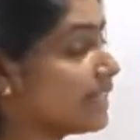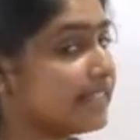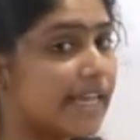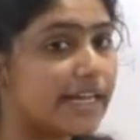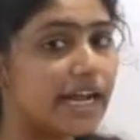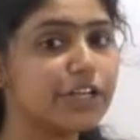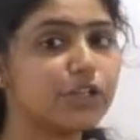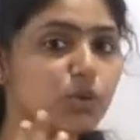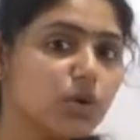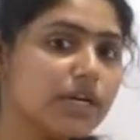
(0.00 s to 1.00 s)
there are
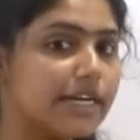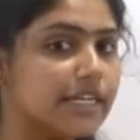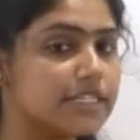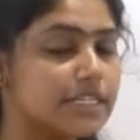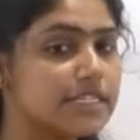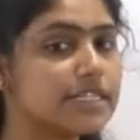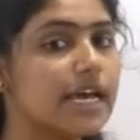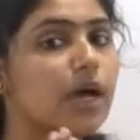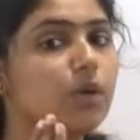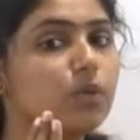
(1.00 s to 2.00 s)
two conditions
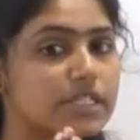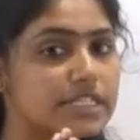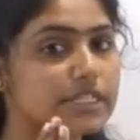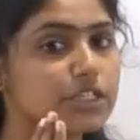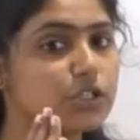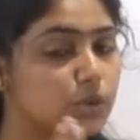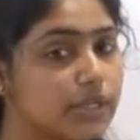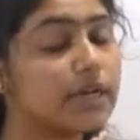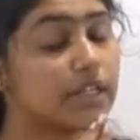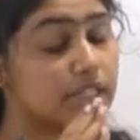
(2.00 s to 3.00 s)
which should
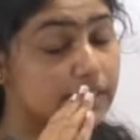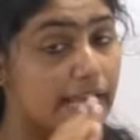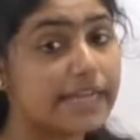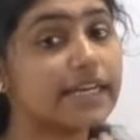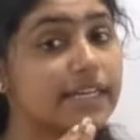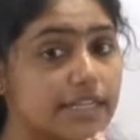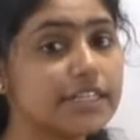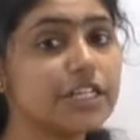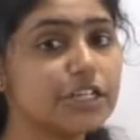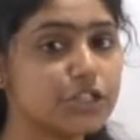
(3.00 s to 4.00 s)
uh, that a
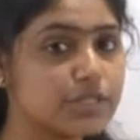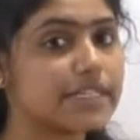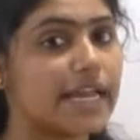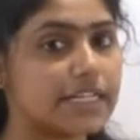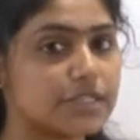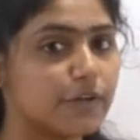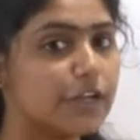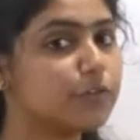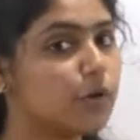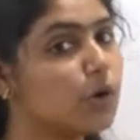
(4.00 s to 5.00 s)
region should
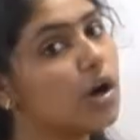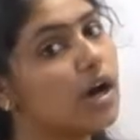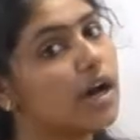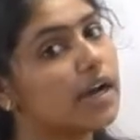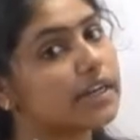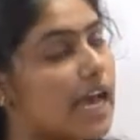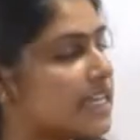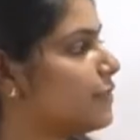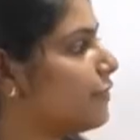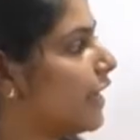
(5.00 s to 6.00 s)
satisfy for
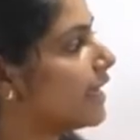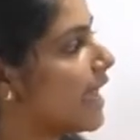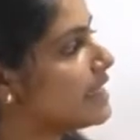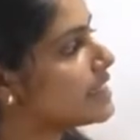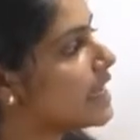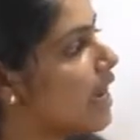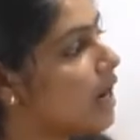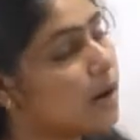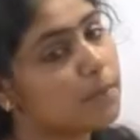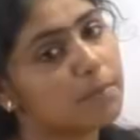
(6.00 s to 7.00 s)
classifying as
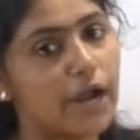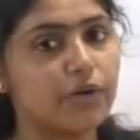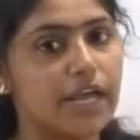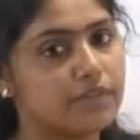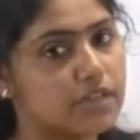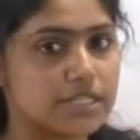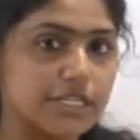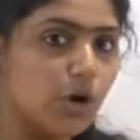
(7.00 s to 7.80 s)
biodiversity